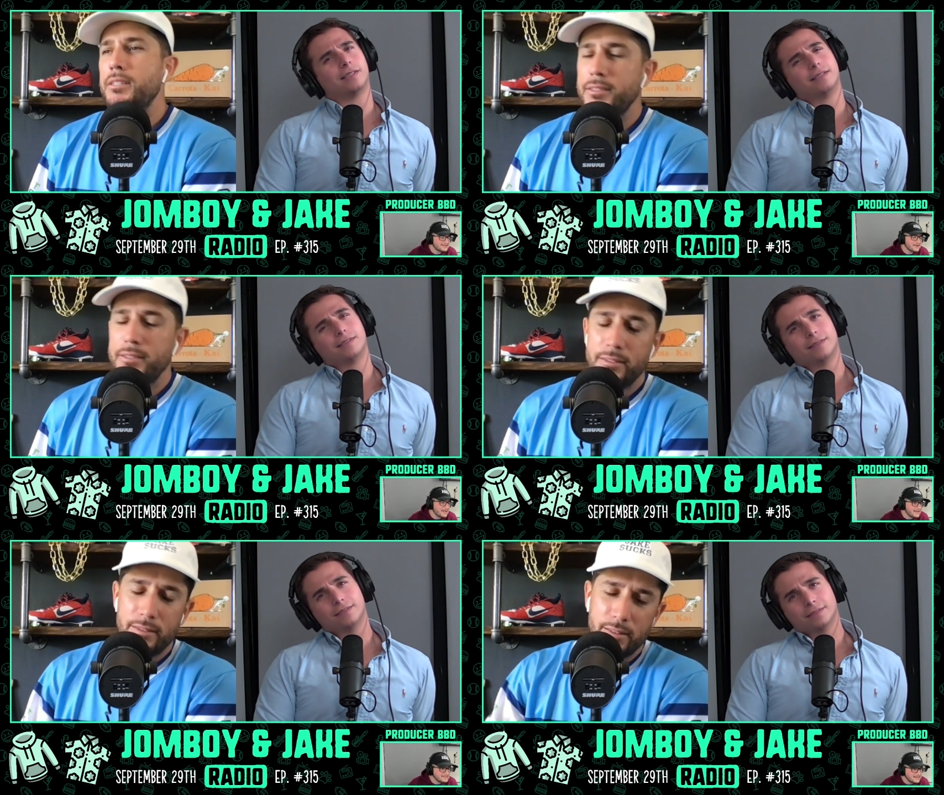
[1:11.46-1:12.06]
Speaker 1: all getting
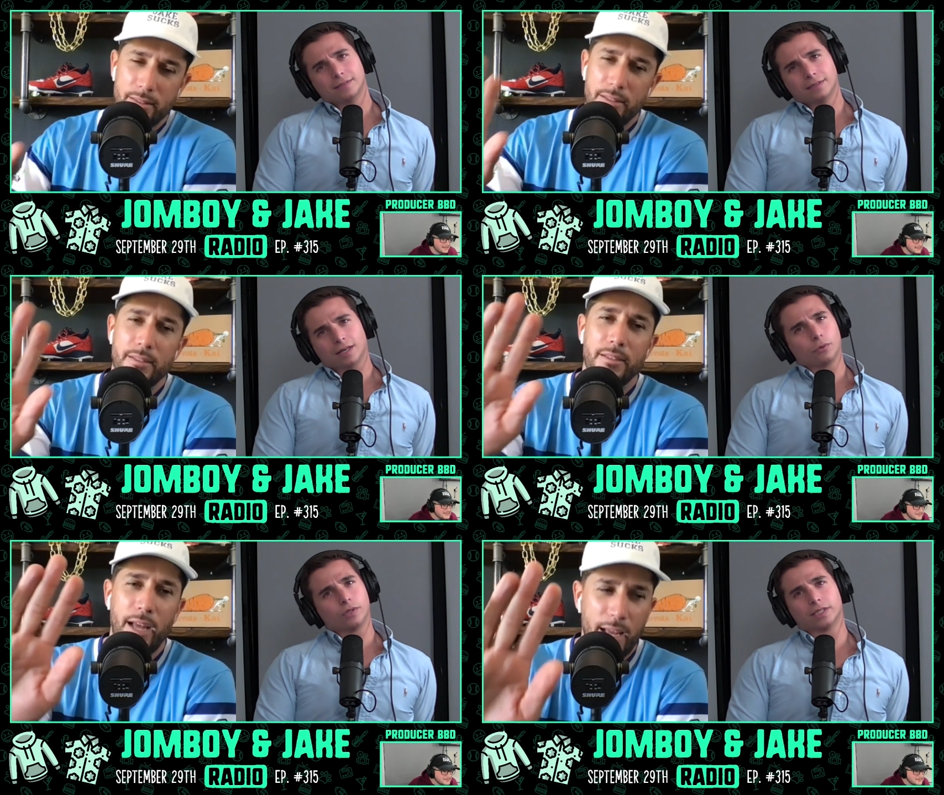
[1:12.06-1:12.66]
done. I
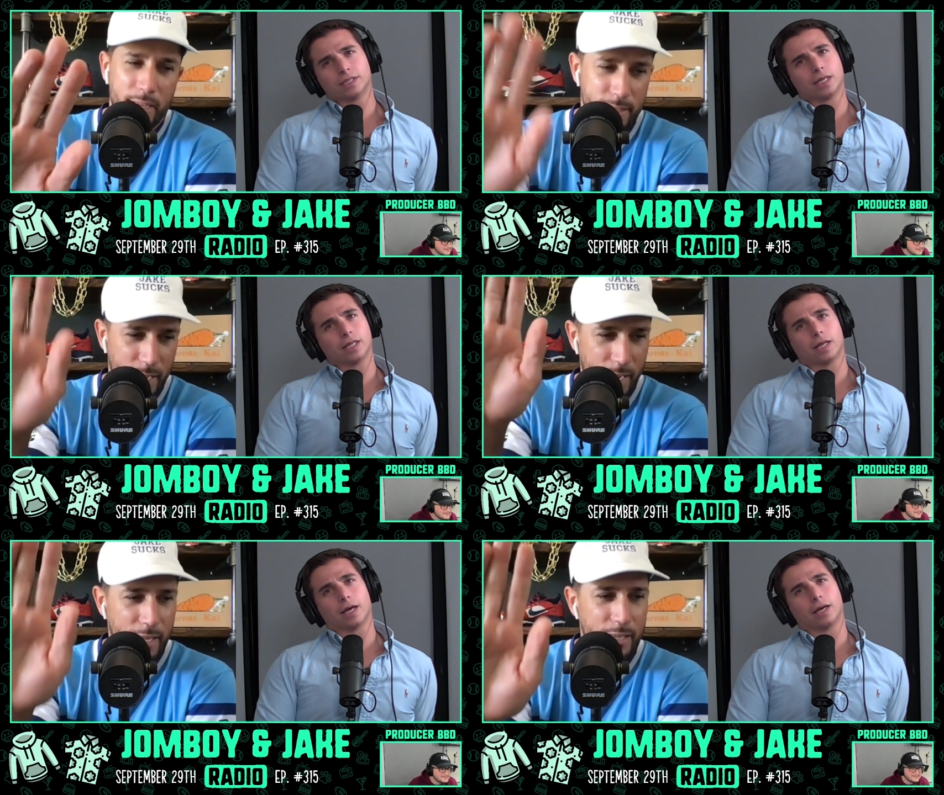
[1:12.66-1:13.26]
wouldn't say
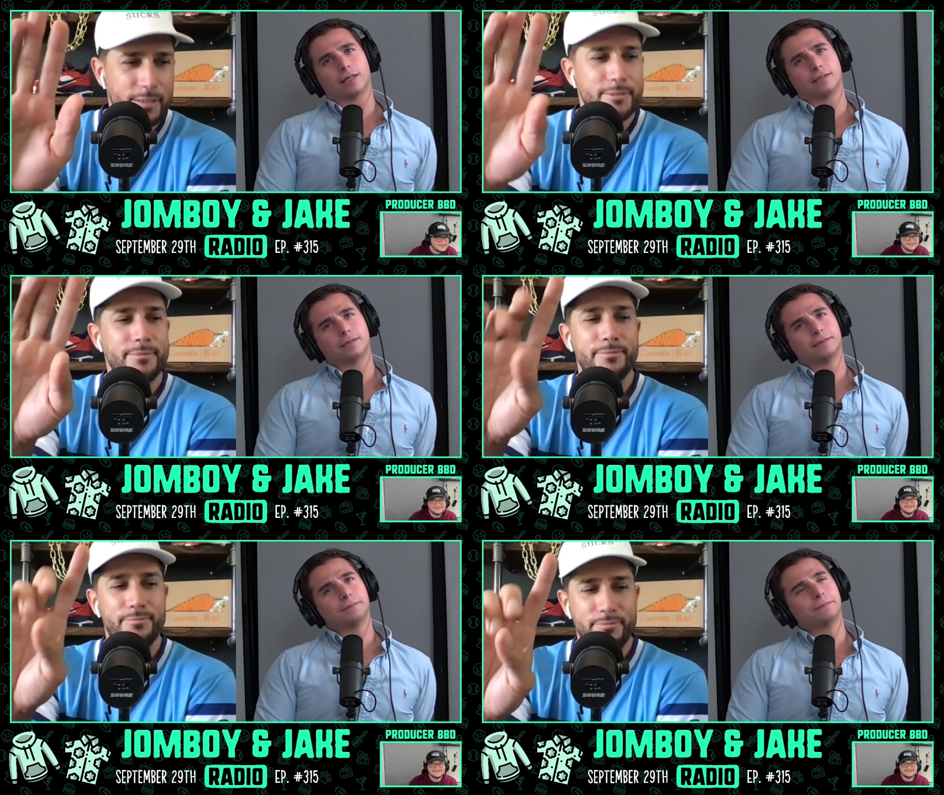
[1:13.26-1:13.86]
that.
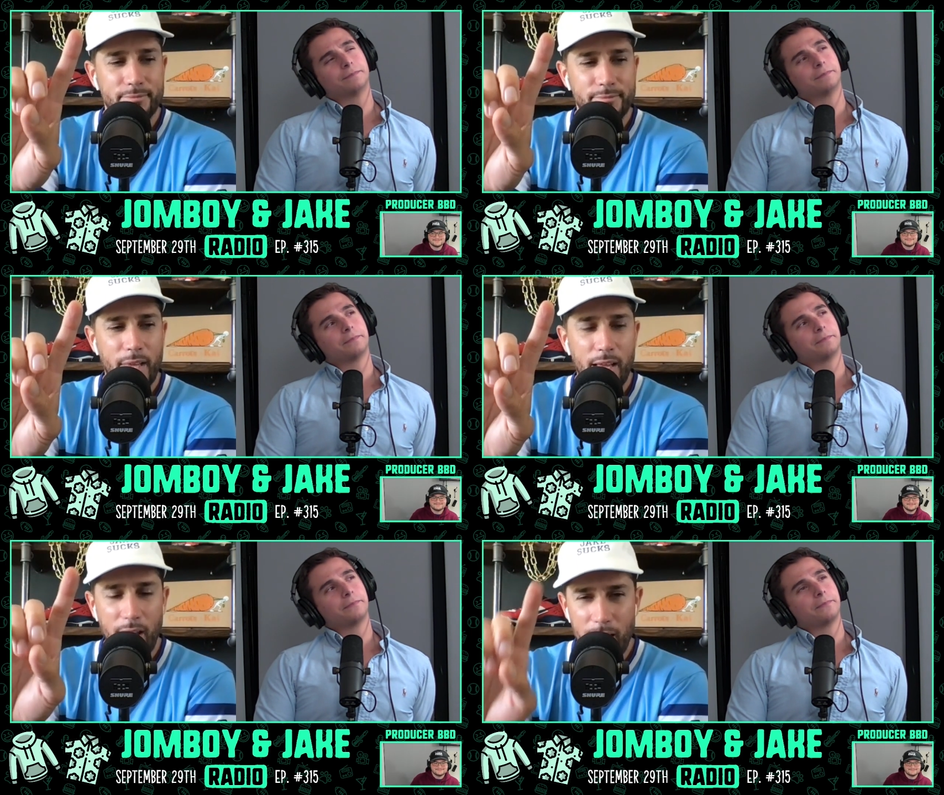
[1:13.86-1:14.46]

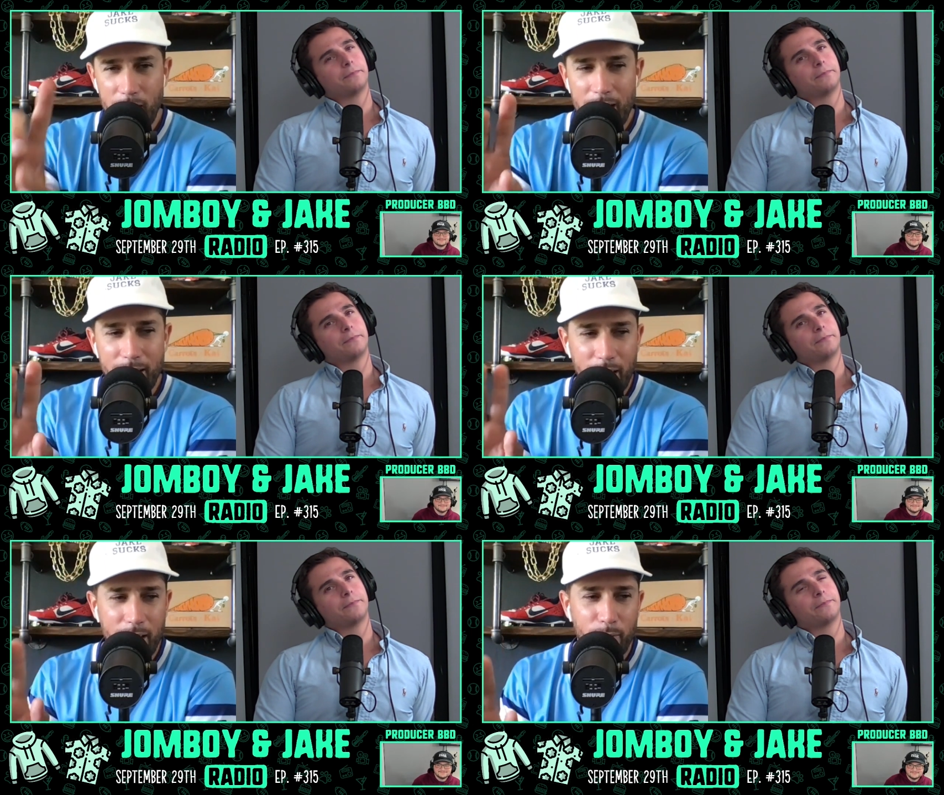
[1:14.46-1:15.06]

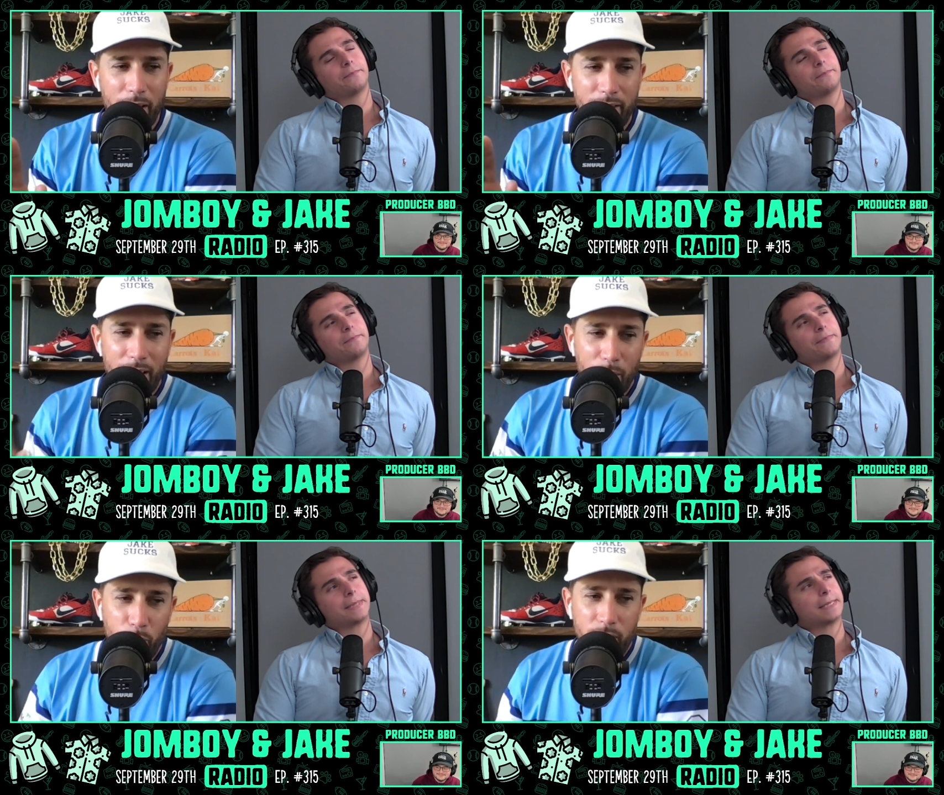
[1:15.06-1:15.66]
And
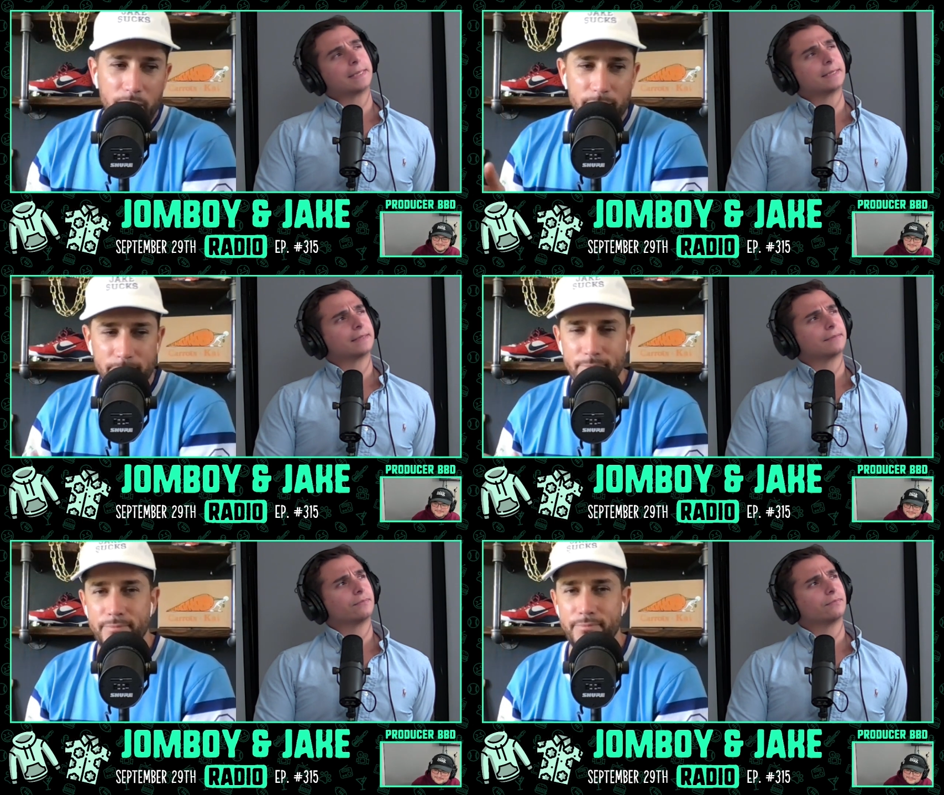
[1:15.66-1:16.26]
then we.